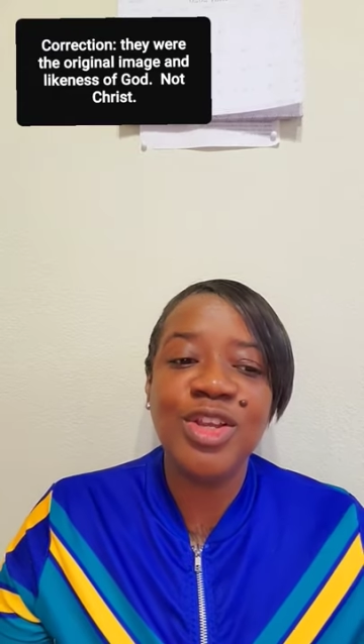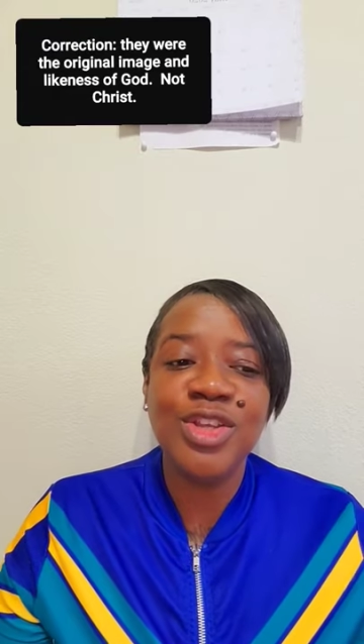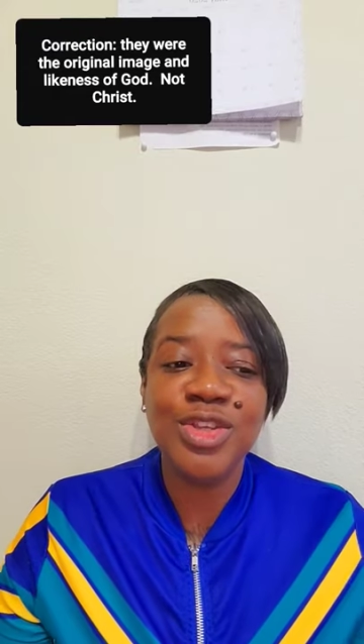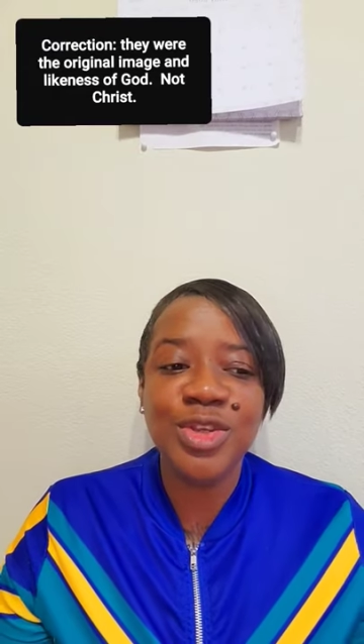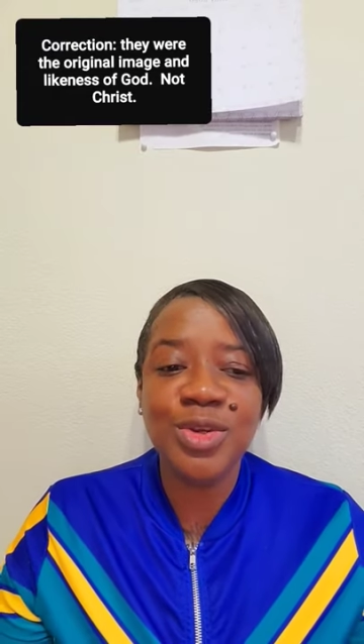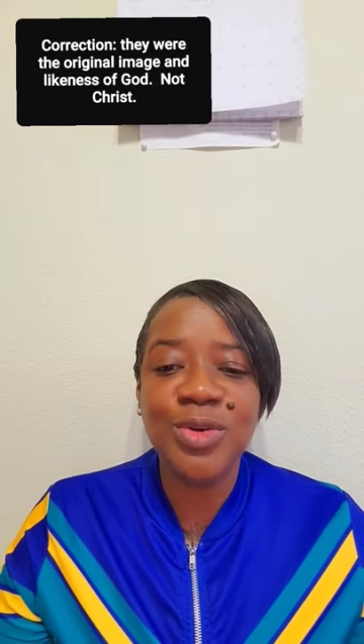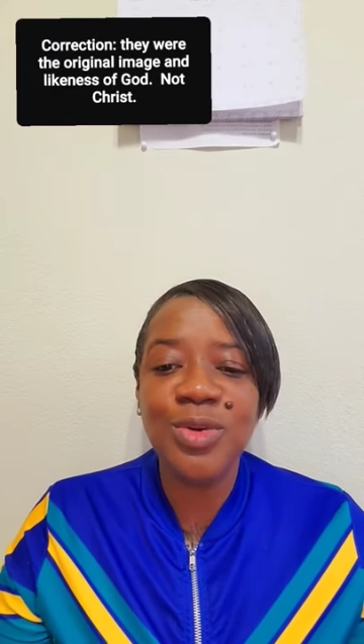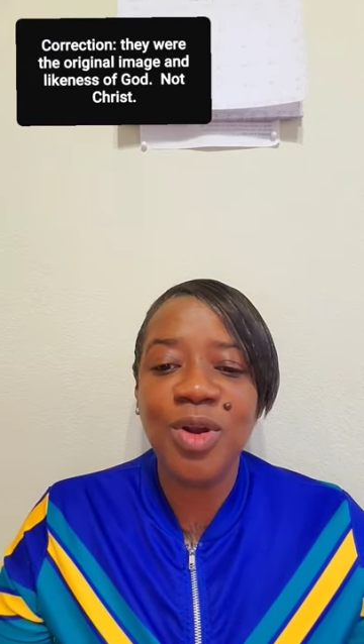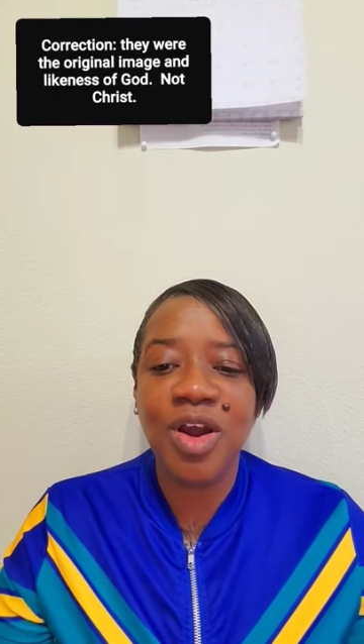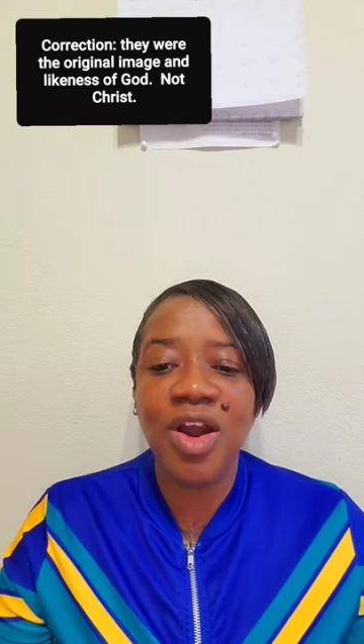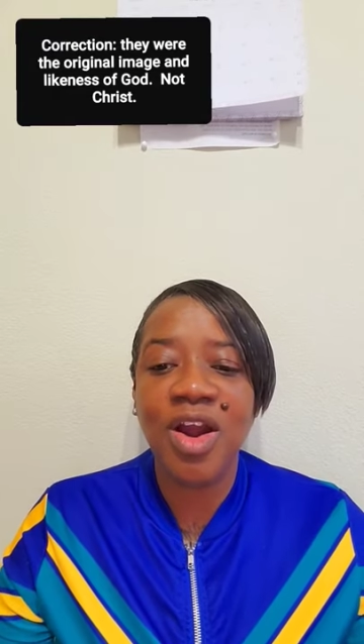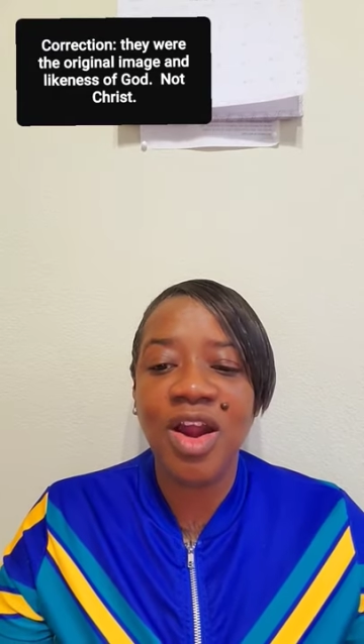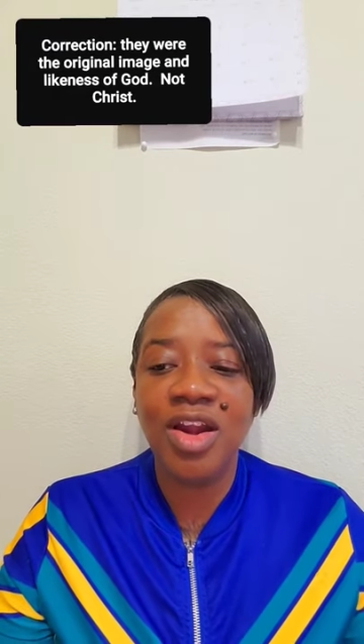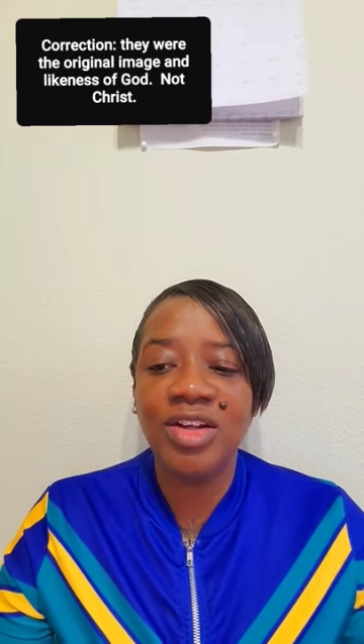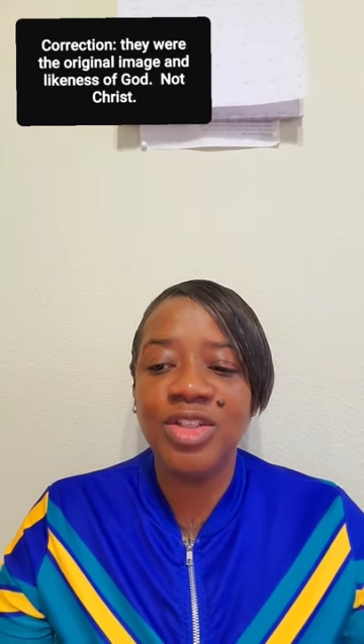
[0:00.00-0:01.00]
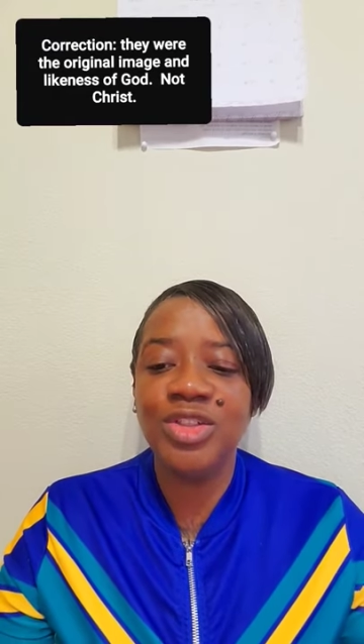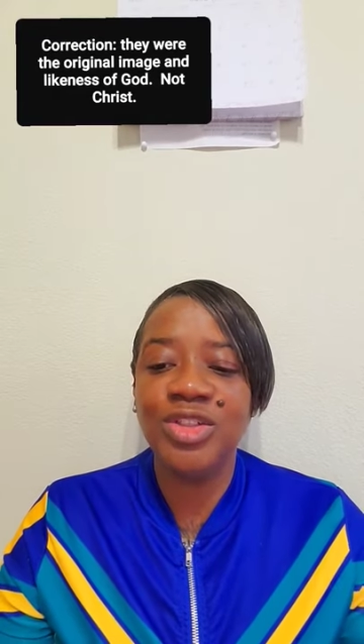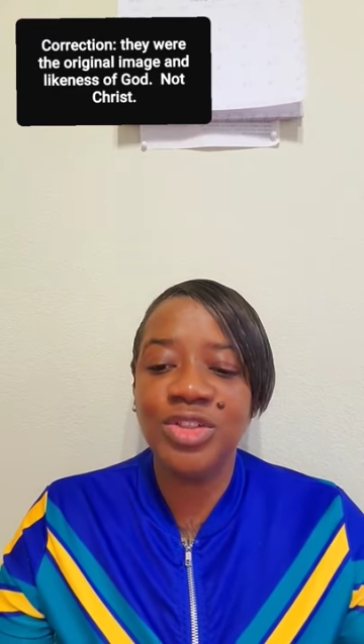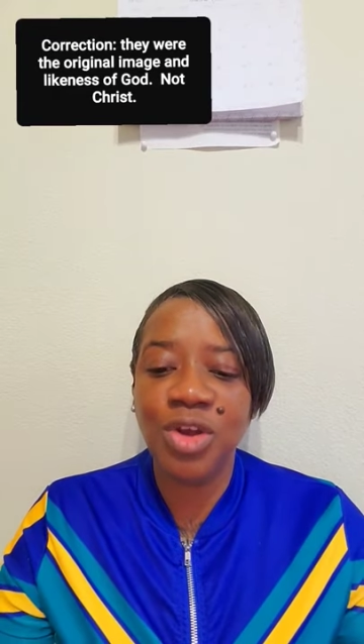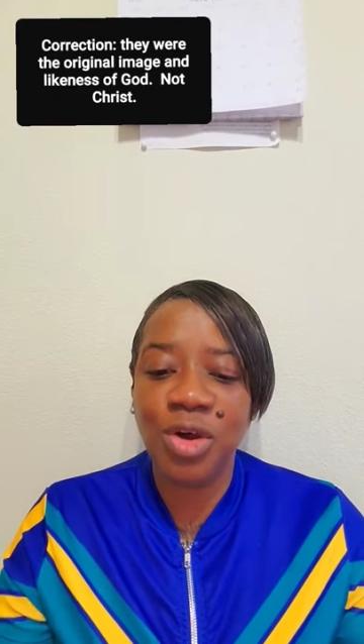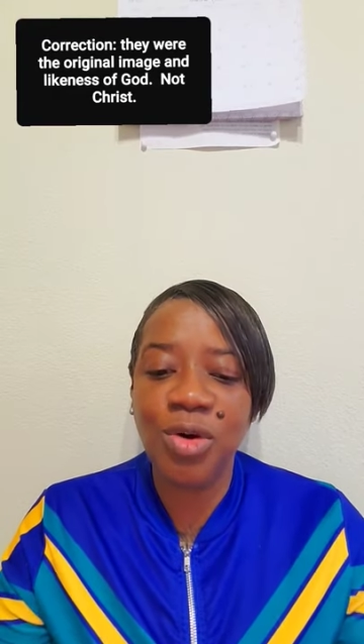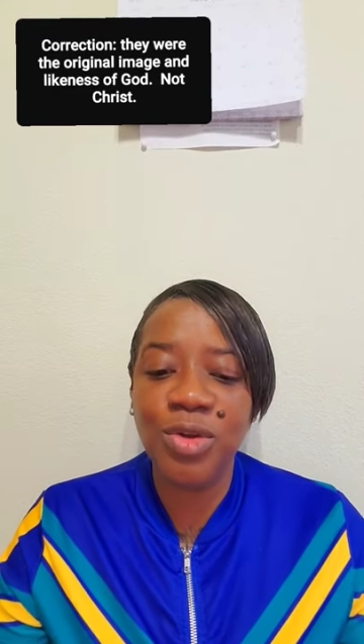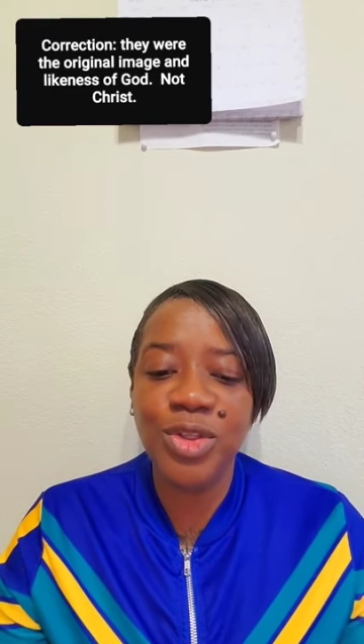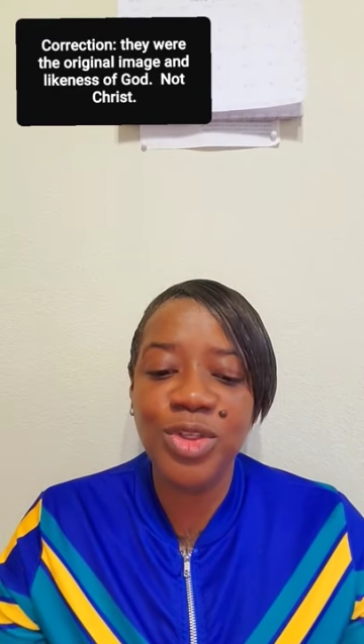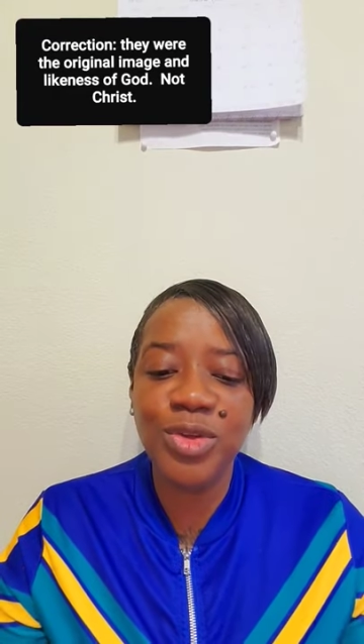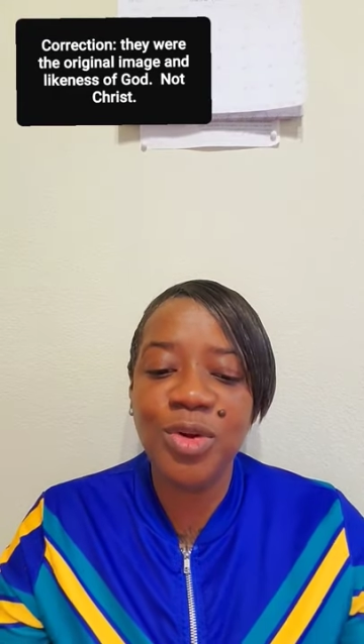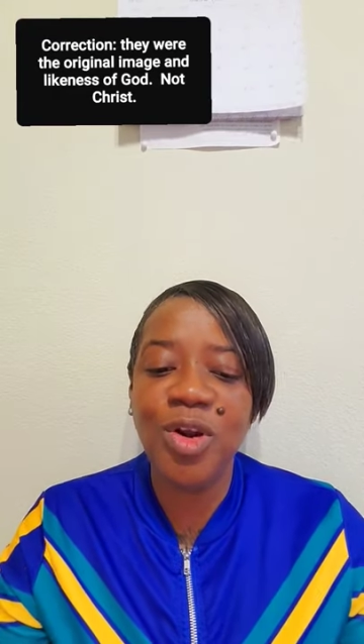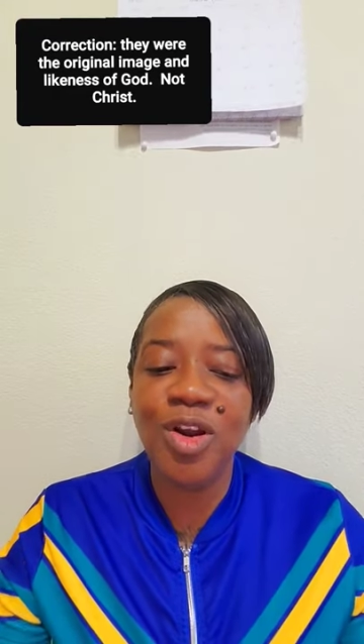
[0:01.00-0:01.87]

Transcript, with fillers: You are told you